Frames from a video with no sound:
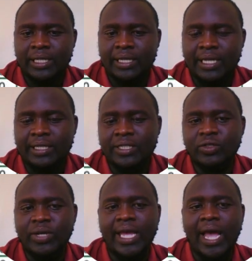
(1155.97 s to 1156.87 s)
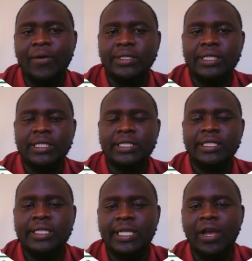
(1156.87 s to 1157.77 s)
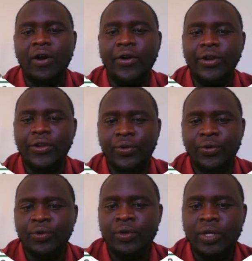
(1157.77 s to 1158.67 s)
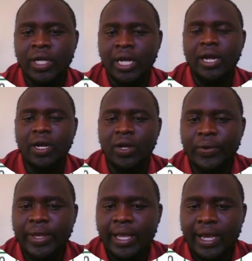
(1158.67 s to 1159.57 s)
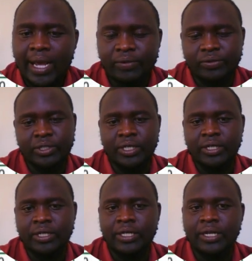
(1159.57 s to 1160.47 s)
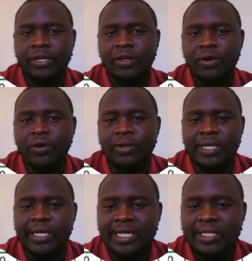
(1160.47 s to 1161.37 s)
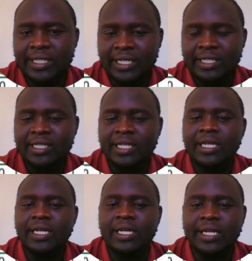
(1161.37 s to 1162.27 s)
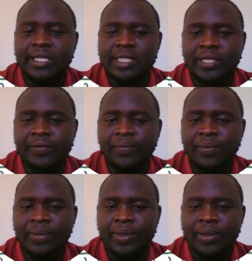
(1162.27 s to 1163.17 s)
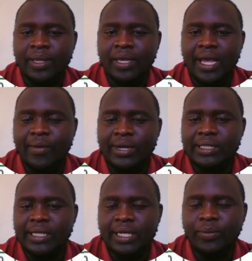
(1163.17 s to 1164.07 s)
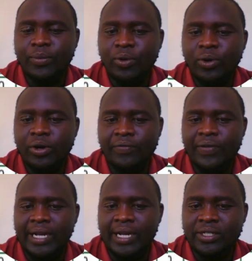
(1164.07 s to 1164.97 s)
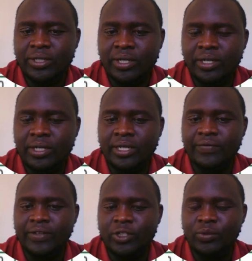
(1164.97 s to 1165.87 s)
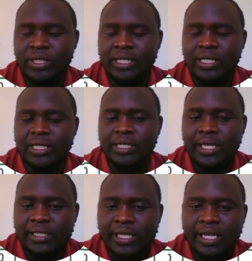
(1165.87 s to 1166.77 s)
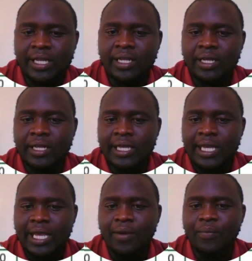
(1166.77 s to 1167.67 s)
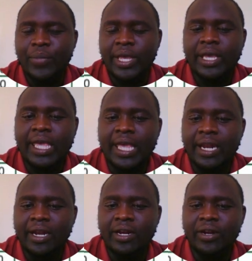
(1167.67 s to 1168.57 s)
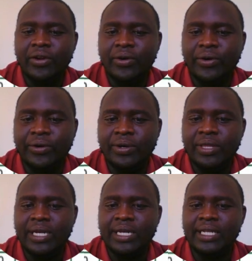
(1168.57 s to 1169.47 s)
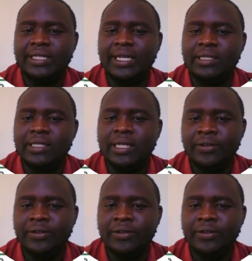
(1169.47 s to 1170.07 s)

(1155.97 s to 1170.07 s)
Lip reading: That is why I was insisting on you looking out on the interest rates. I once read a book on financial investment, and they say, be keen on the details.